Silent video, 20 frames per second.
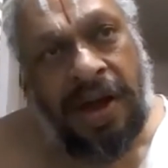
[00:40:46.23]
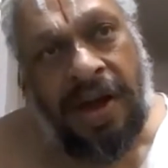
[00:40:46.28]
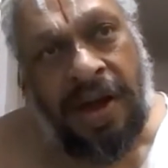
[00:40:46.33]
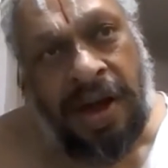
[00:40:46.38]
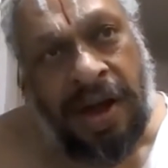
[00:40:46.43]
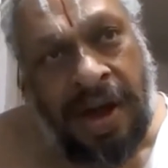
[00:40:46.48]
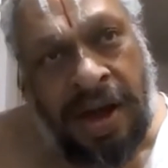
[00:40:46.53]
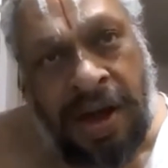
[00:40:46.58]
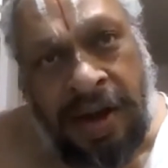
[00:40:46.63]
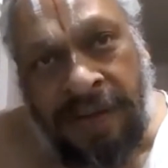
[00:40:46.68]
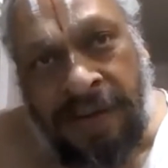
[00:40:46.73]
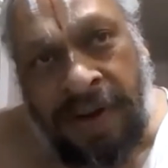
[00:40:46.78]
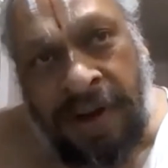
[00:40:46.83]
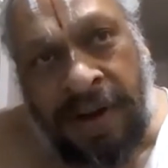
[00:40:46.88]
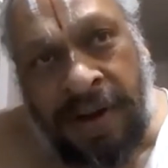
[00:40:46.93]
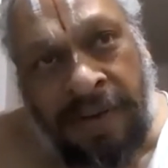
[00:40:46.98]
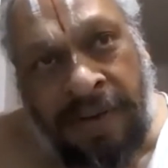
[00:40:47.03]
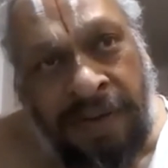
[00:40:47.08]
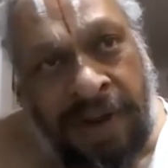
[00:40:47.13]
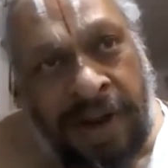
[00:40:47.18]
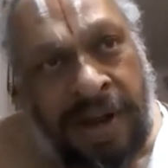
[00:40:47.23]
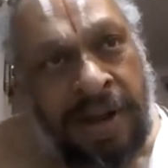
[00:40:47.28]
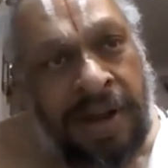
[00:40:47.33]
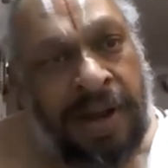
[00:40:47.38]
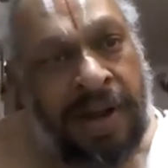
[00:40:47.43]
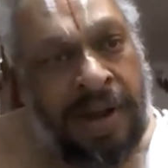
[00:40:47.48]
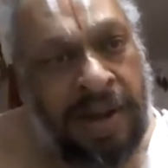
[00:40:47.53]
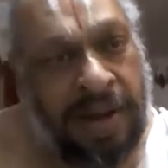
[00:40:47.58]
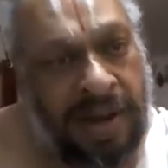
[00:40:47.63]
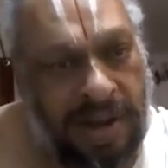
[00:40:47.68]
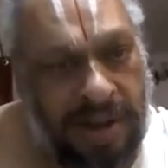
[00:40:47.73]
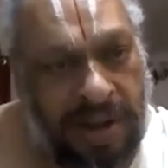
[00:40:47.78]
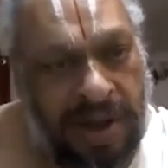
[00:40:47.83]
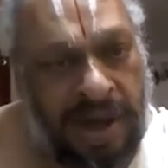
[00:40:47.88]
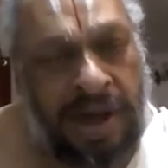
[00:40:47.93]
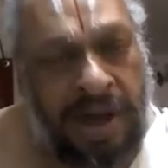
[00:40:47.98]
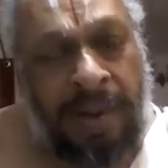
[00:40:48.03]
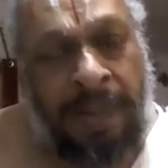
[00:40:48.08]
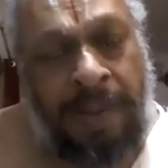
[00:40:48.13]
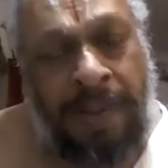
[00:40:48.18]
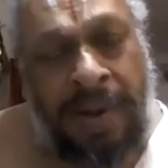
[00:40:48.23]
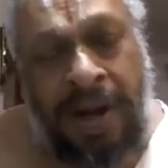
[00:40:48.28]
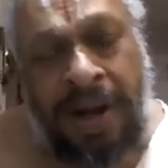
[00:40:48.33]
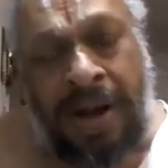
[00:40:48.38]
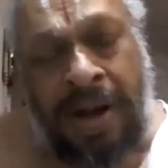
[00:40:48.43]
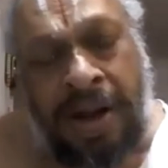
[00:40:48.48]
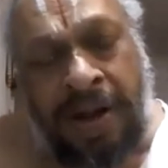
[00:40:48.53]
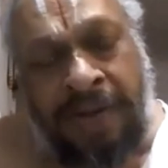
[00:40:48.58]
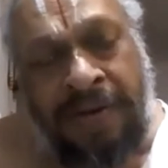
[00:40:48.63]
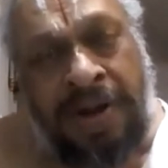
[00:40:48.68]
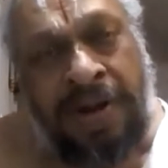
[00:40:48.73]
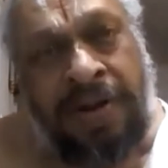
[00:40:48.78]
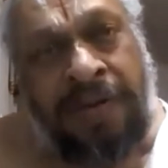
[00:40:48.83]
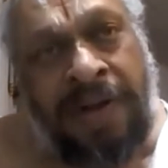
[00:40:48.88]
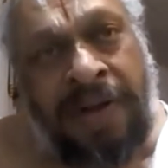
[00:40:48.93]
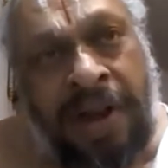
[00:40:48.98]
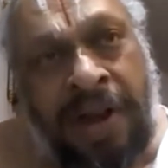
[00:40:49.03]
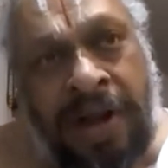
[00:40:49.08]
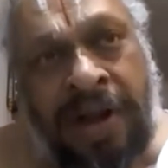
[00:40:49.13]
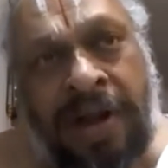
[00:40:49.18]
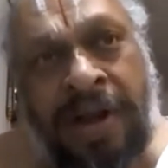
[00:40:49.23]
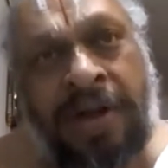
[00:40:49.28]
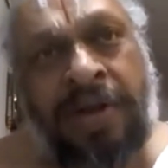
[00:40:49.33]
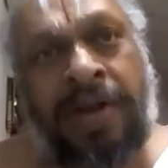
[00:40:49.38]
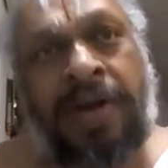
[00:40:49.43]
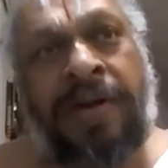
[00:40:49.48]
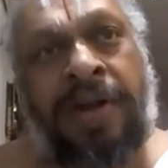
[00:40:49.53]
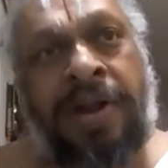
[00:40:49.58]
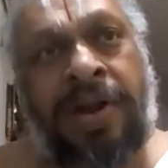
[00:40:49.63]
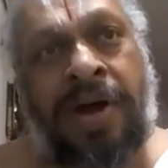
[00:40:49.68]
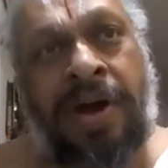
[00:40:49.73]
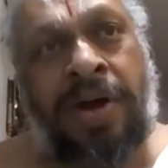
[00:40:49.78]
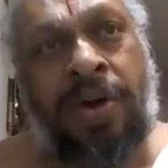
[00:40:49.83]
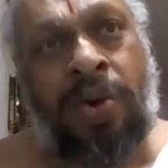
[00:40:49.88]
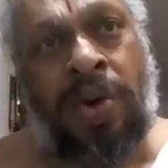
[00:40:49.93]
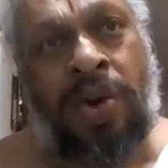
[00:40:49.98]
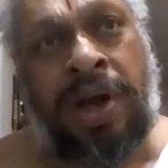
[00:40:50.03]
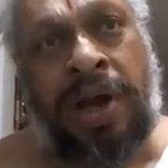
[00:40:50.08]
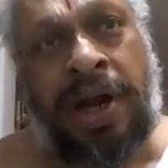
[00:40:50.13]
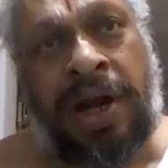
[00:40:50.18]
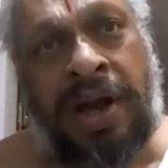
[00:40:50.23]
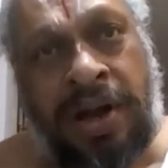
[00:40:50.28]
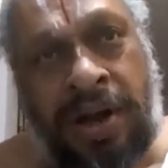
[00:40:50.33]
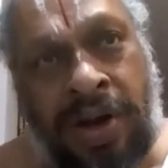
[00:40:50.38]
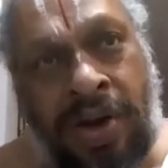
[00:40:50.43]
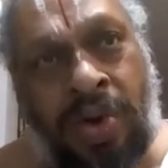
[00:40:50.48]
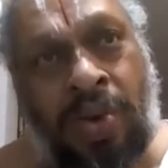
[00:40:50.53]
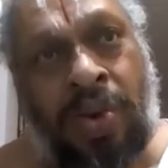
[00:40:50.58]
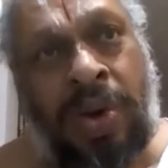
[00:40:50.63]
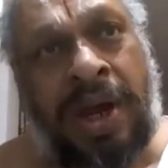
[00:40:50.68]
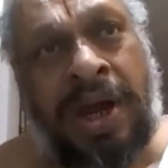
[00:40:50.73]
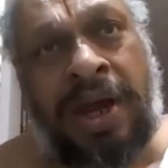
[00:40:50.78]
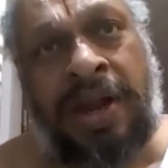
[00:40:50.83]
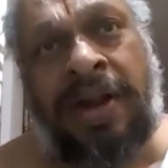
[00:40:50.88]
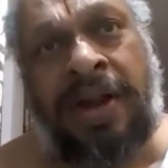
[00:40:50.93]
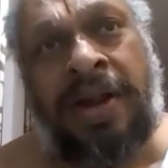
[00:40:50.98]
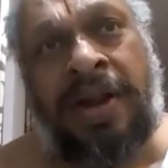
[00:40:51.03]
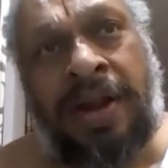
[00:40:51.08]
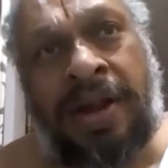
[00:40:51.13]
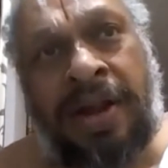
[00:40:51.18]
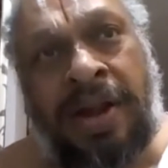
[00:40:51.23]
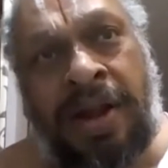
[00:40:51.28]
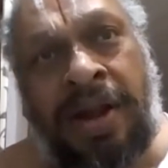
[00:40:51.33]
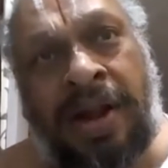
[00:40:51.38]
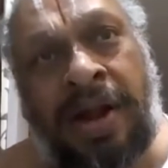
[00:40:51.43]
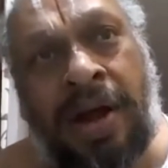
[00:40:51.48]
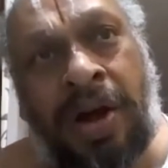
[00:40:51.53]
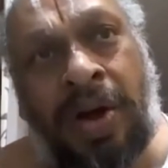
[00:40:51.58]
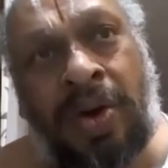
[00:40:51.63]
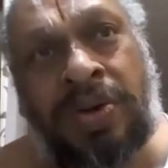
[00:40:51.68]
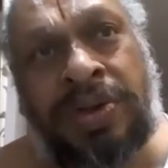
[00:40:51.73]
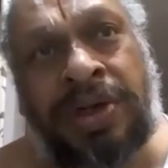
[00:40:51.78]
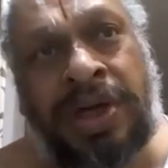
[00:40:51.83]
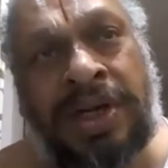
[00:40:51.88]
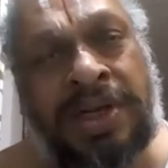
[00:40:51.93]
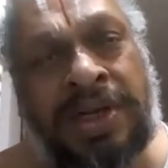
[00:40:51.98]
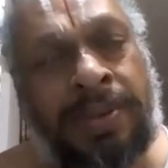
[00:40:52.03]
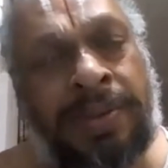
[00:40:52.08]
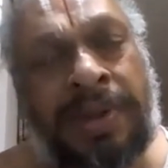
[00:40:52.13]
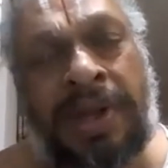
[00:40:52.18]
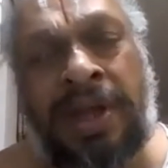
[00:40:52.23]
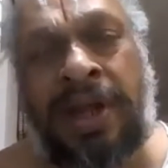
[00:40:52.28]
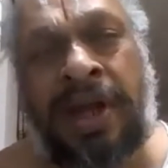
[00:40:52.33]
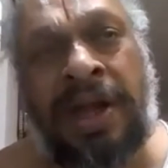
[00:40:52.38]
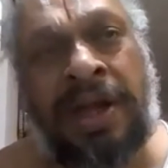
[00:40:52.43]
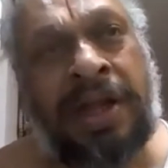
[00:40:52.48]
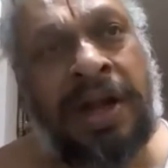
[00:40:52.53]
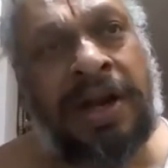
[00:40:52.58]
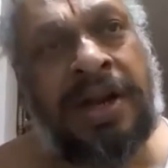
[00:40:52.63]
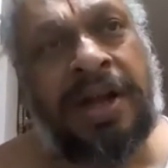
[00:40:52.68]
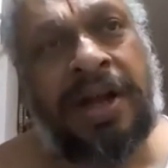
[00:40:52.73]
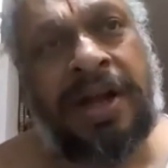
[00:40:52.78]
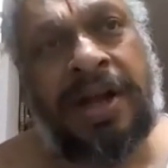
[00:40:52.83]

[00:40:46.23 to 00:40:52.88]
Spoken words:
when the temple, even when you are doing it newly in a house or something like that,